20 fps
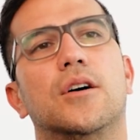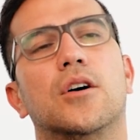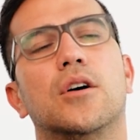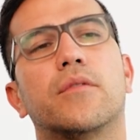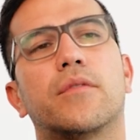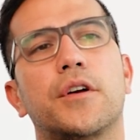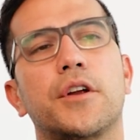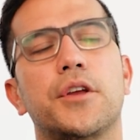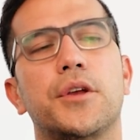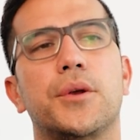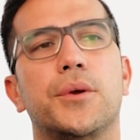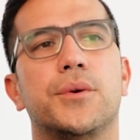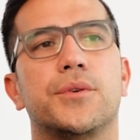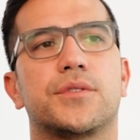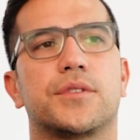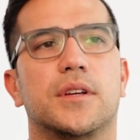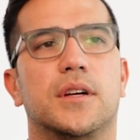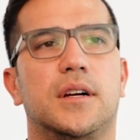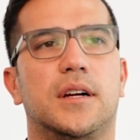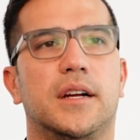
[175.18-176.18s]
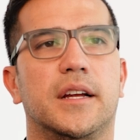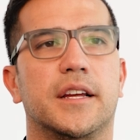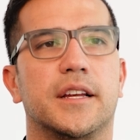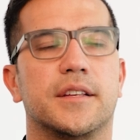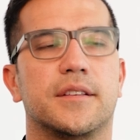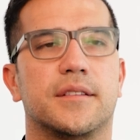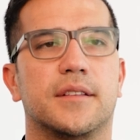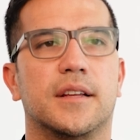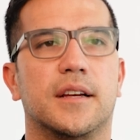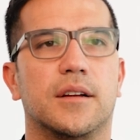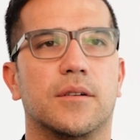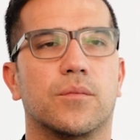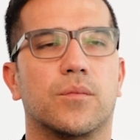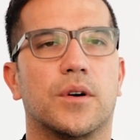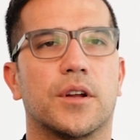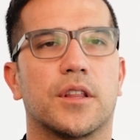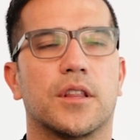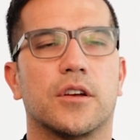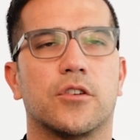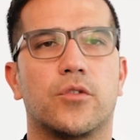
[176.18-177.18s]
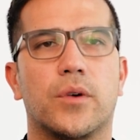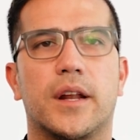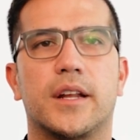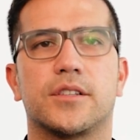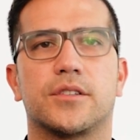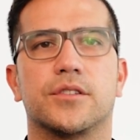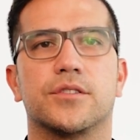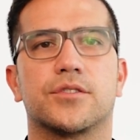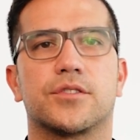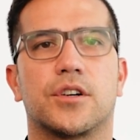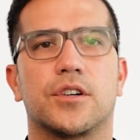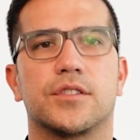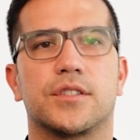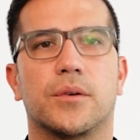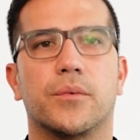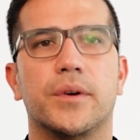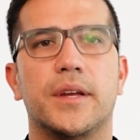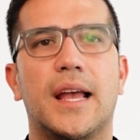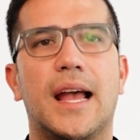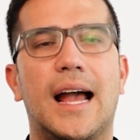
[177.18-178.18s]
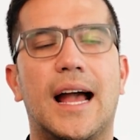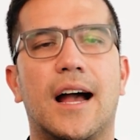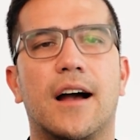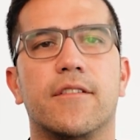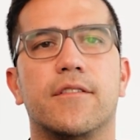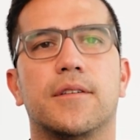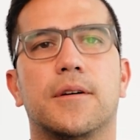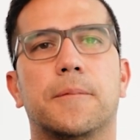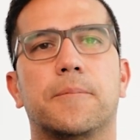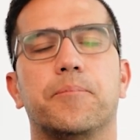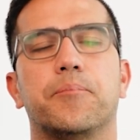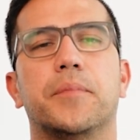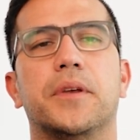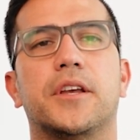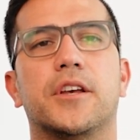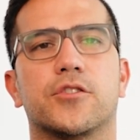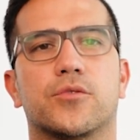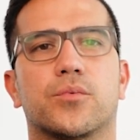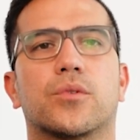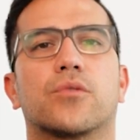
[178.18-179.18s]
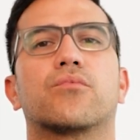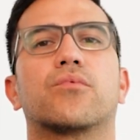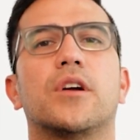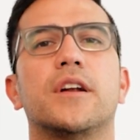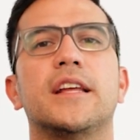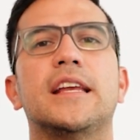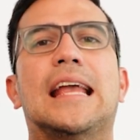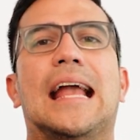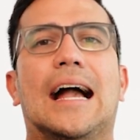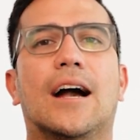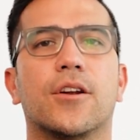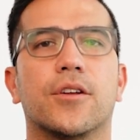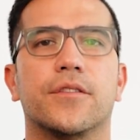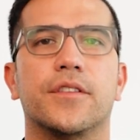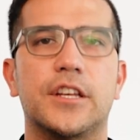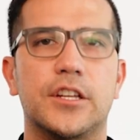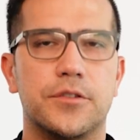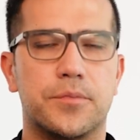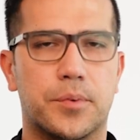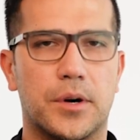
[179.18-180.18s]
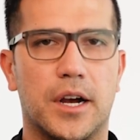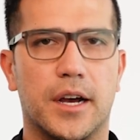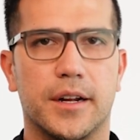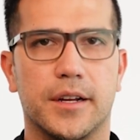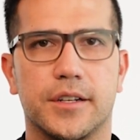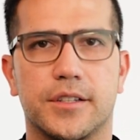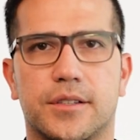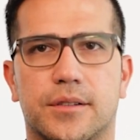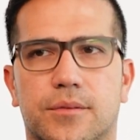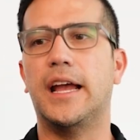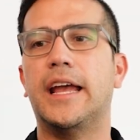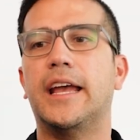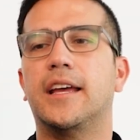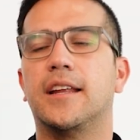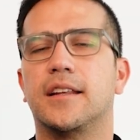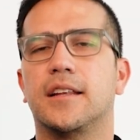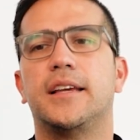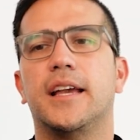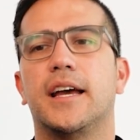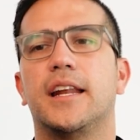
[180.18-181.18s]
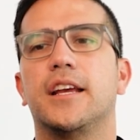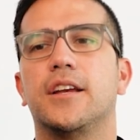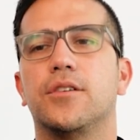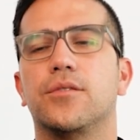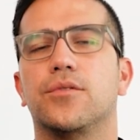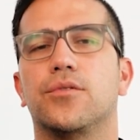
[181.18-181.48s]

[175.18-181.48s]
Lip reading: overuse is one of the greatest concerns that we have because we're running out of these products. And getting